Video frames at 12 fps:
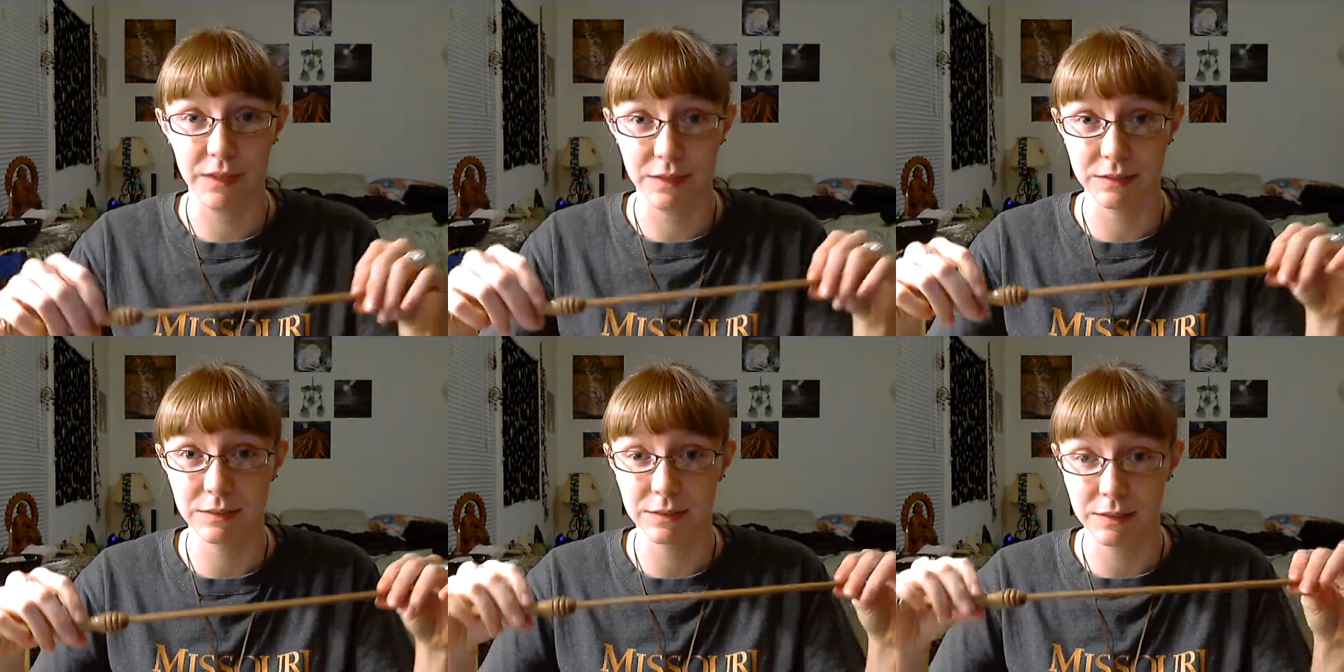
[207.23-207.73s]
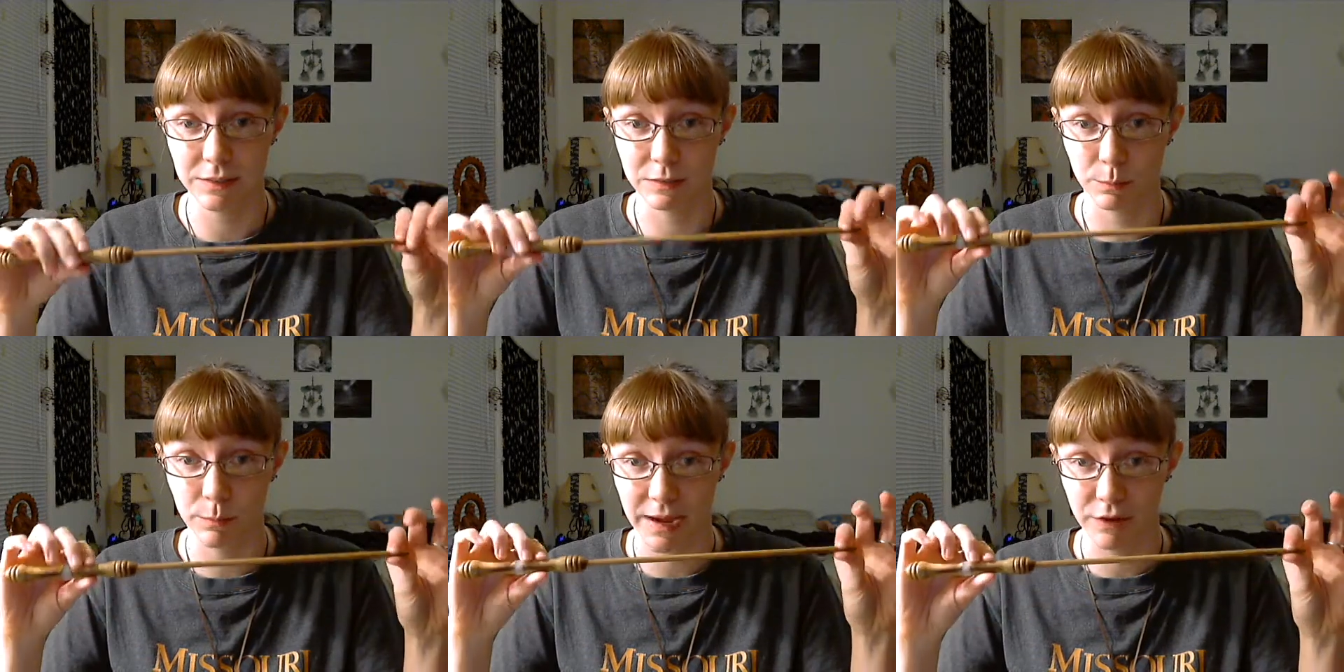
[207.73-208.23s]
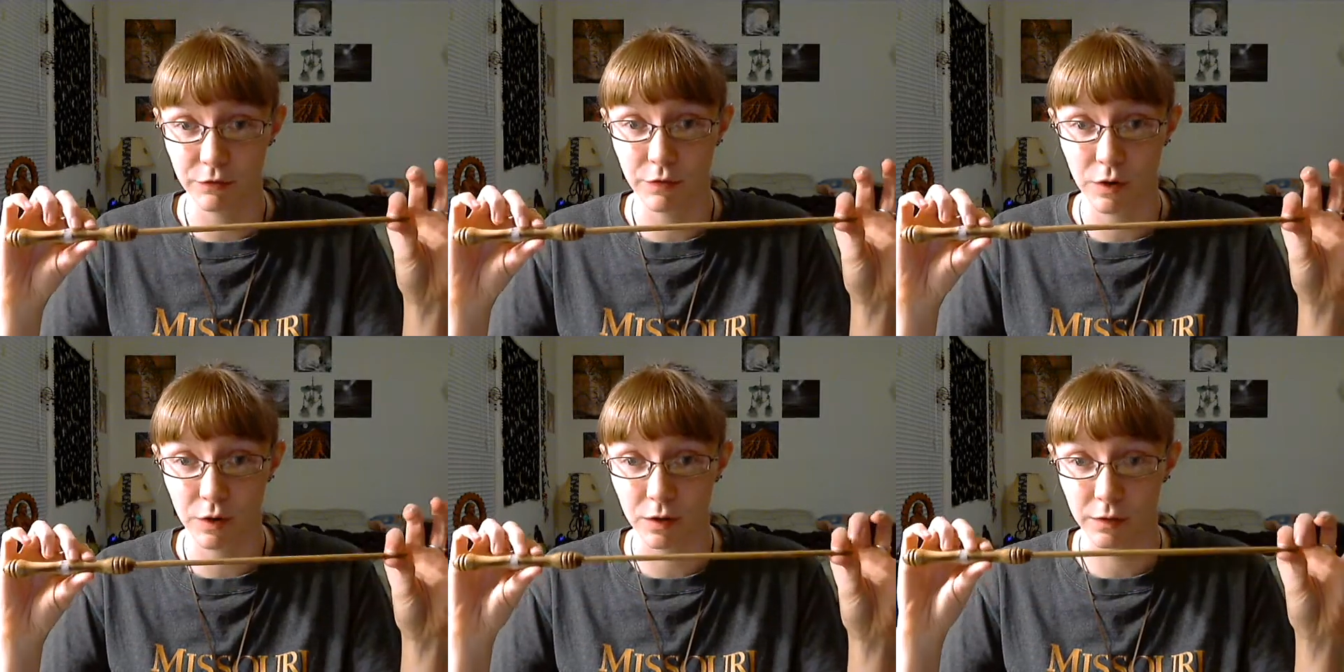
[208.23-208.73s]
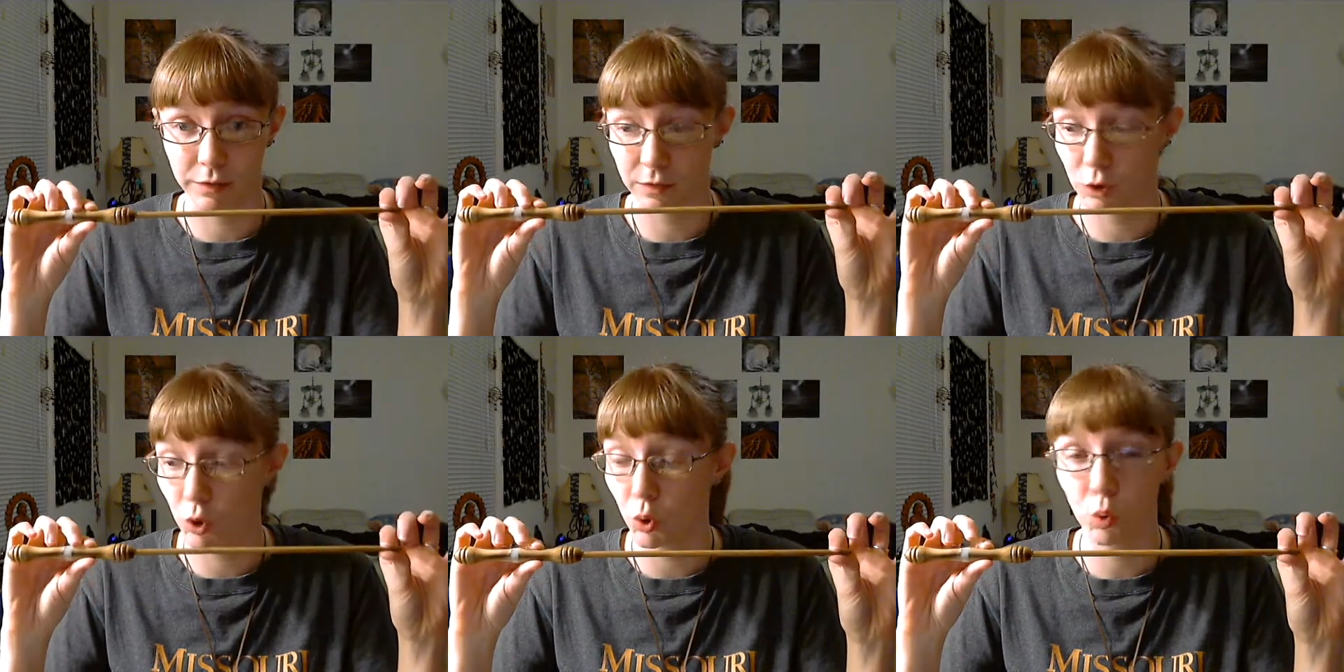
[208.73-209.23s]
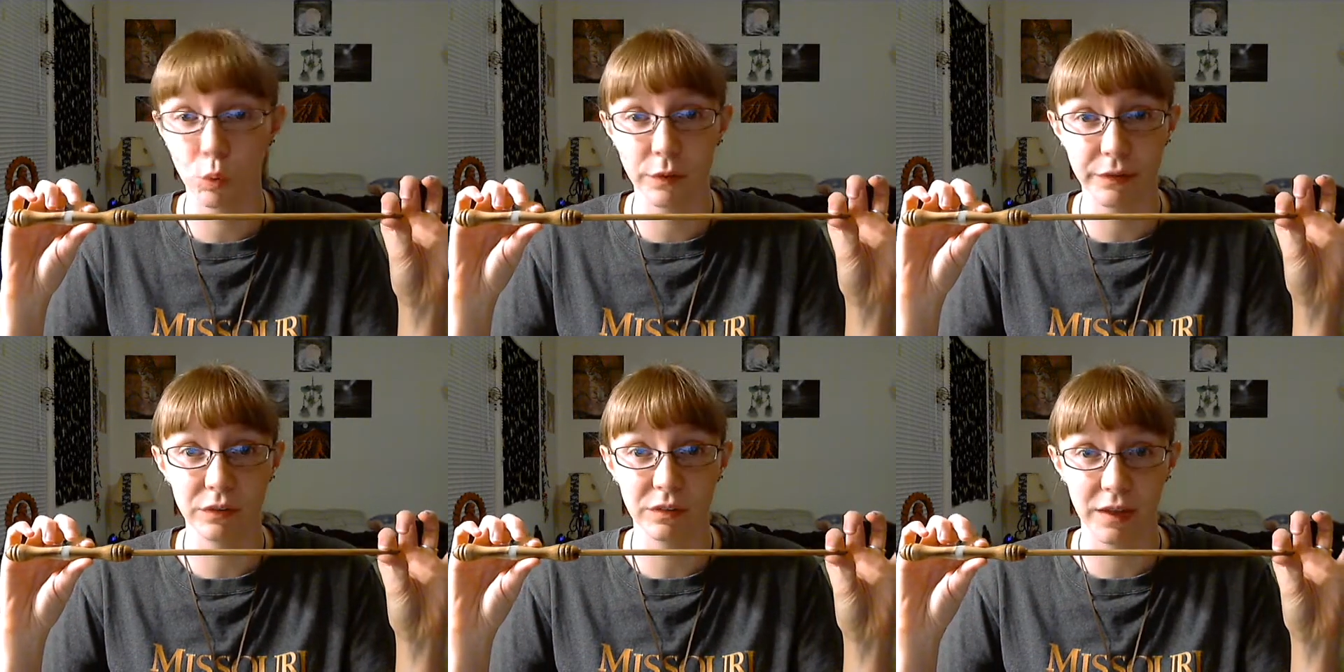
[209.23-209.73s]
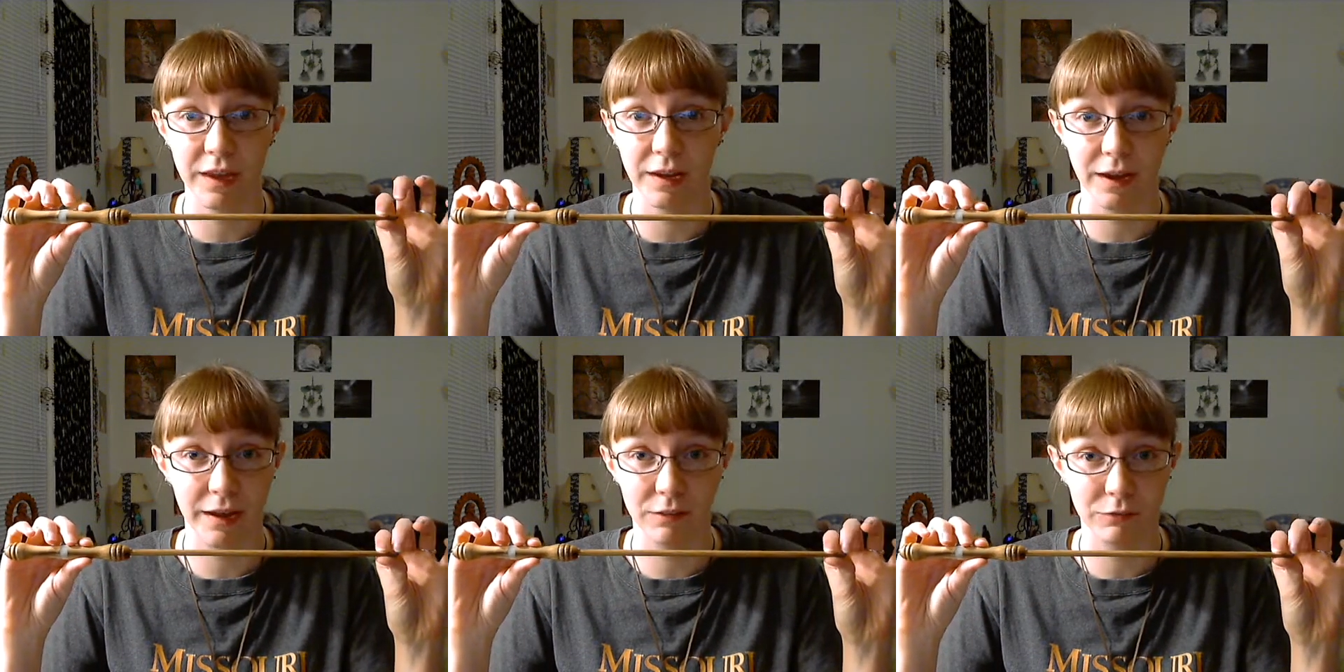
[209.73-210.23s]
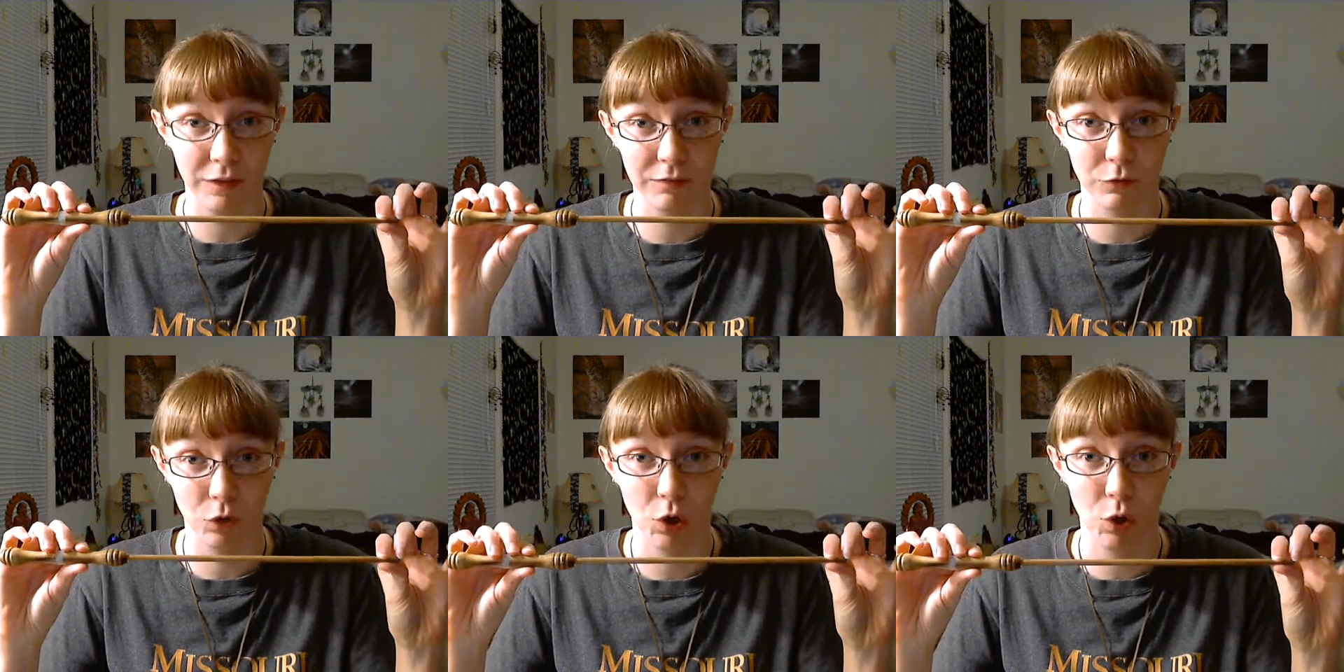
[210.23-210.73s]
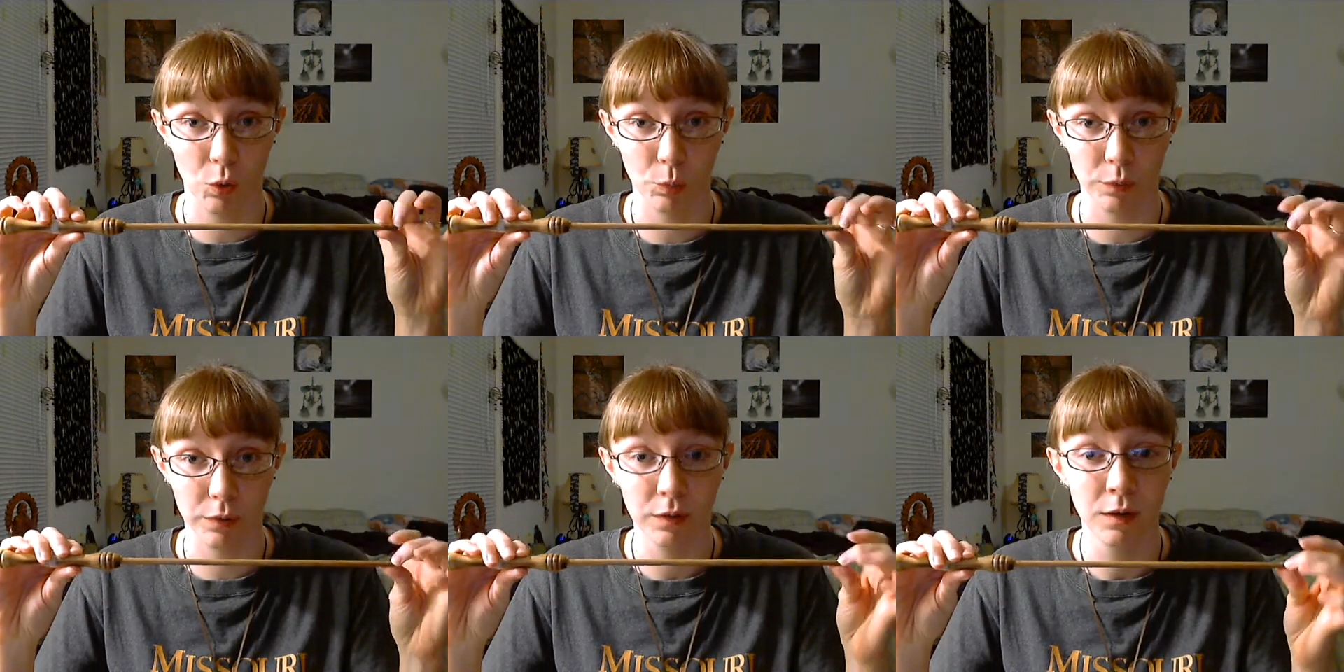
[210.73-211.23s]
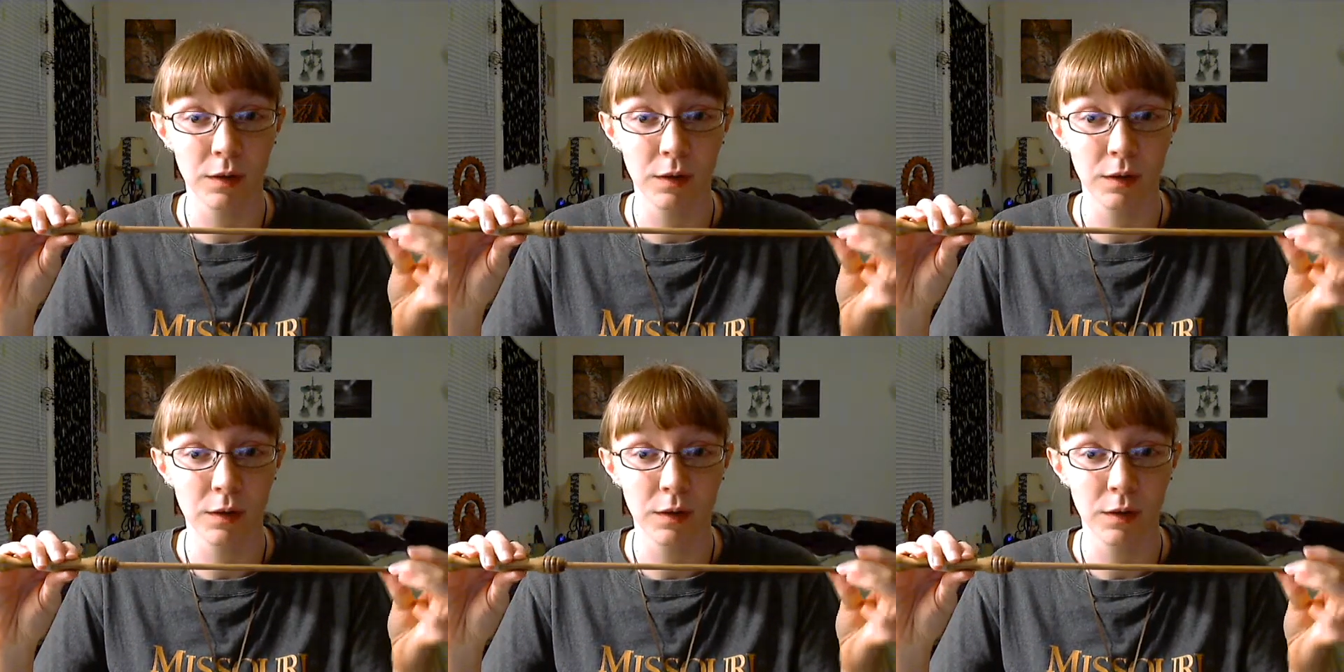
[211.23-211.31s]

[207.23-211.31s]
This is by far the coolest thing I have ever owned.